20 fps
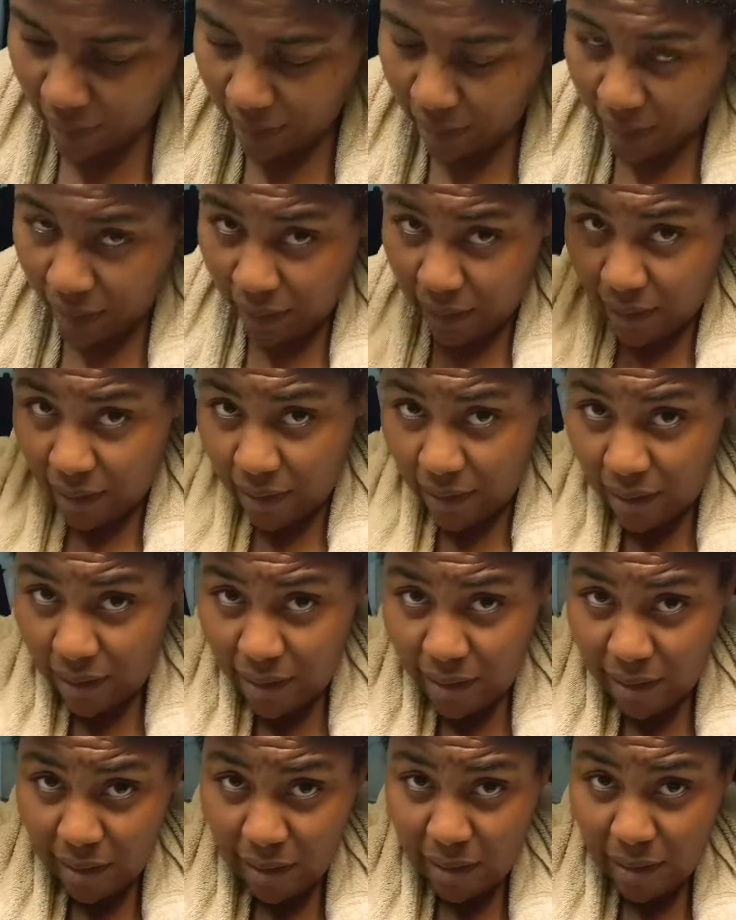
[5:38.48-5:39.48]
in
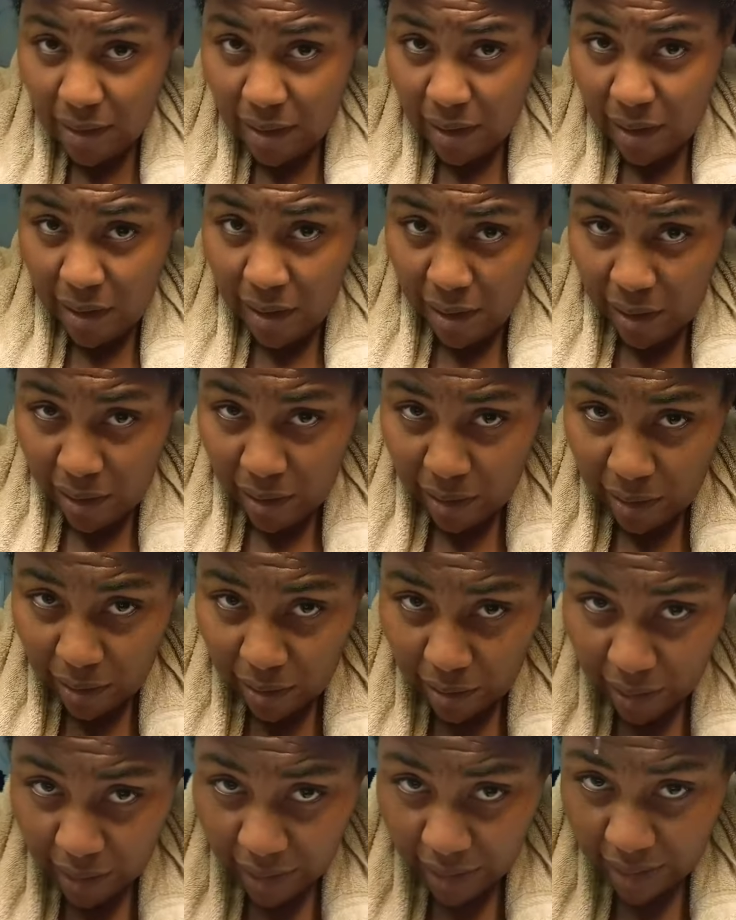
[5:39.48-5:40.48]

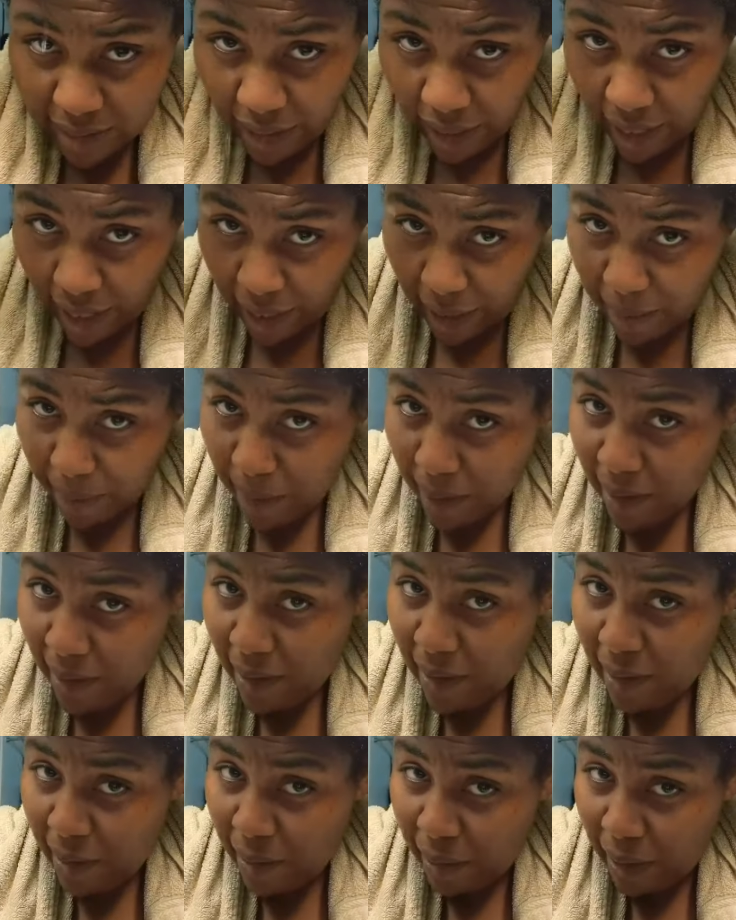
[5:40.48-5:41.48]
real time
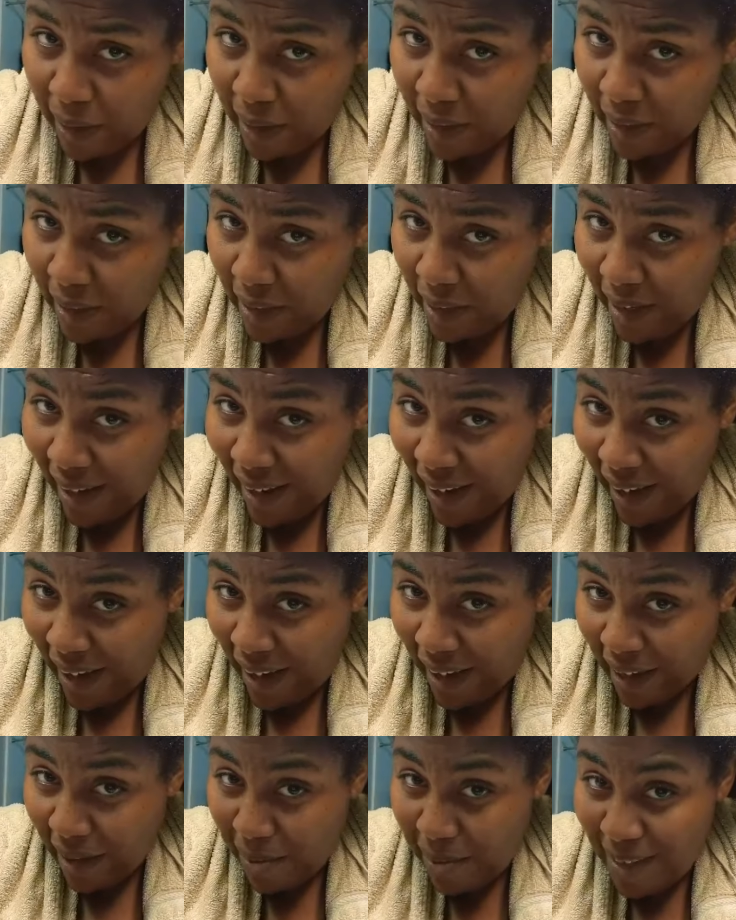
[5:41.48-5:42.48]
when
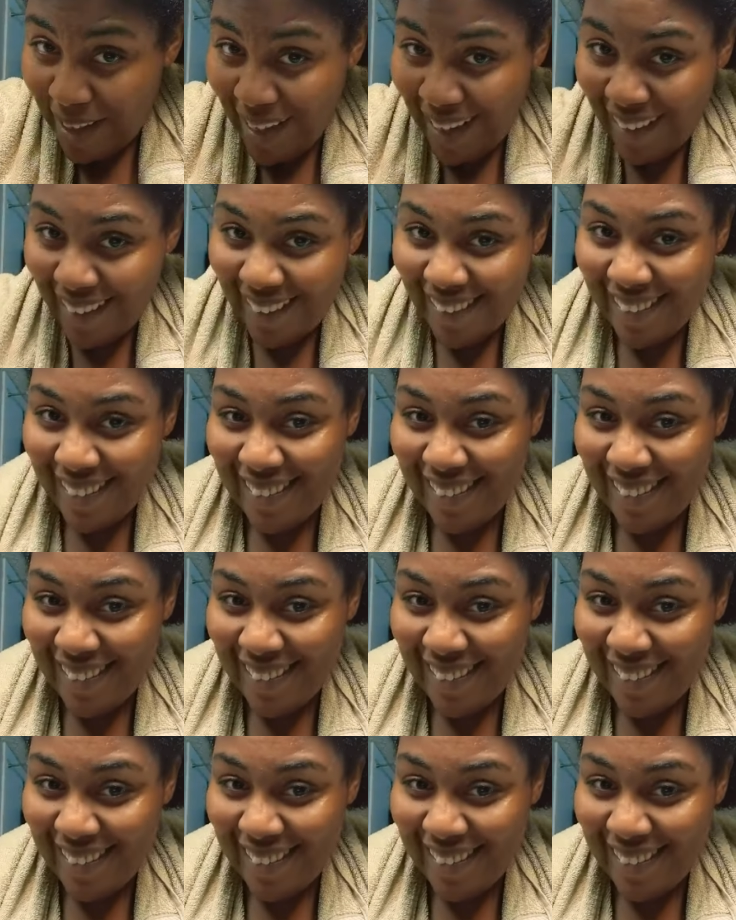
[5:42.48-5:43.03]
I am done.